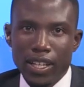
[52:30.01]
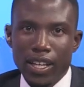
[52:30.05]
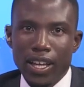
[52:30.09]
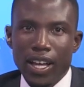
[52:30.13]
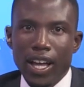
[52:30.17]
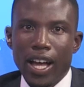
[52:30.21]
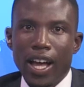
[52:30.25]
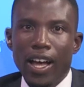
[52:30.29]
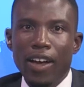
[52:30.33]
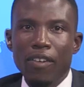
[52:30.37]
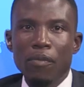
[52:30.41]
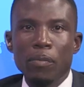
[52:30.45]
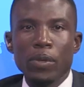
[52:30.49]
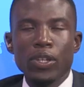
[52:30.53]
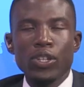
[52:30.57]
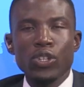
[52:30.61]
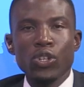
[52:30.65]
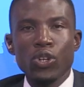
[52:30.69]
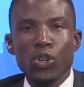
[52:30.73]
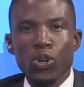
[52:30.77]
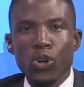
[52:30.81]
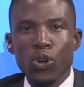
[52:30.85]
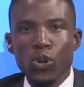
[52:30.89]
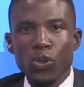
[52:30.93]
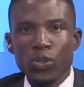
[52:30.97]
I've been your
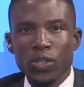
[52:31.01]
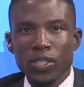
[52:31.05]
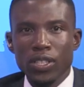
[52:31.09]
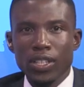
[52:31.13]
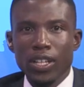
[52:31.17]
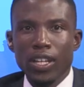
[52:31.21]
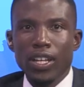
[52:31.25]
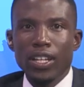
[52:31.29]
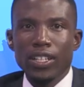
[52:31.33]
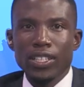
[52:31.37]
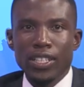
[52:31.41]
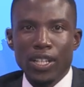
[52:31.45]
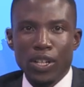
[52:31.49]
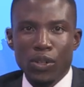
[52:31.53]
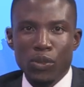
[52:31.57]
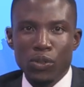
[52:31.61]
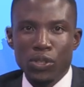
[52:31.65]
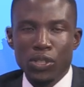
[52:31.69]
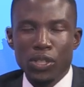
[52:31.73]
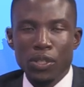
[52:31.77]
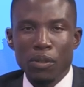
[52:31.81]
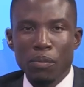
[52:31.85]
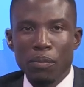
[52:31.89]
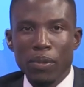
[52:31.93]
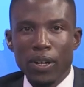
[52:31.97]
host, Taku
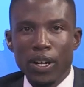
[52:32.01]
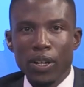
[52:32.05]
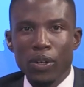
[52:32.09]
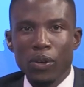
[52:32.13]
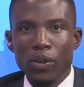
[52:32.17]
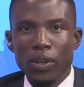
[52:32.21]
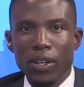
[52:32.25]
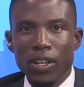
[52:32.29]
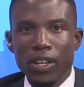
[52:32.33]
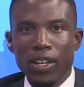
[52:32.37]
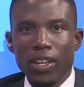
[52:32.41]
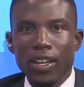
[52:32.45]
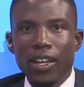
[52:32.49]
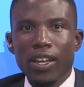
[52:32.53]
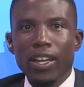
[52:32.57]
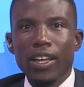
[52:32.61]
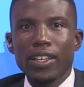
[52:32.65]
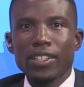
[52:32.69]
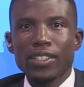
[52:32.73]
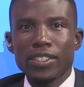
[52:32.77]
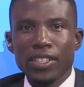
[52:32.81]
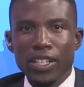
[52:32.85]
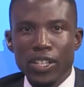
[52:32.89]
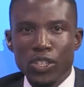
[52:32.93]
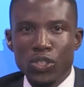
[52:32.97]
Chiambakwe.
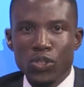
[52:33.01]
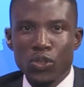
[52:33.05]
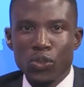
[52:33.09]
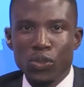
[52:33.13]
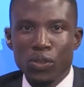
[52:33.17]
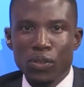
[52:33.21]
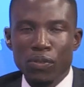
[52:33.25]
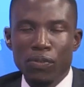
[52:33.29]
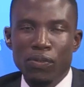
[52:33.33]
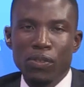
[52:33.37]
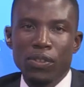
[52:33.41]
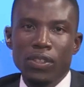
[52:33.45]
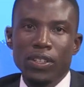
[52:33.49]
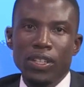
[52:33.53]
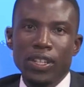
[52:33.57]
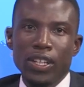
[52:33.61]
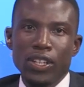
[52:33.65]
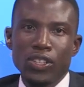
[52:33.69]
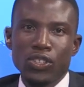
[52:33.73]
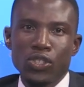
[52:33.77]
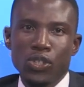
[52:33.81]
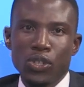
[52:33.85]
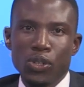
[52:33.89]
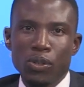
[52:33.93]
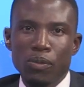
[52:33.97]
Stay tuned for the next
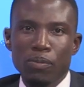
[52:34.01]
show.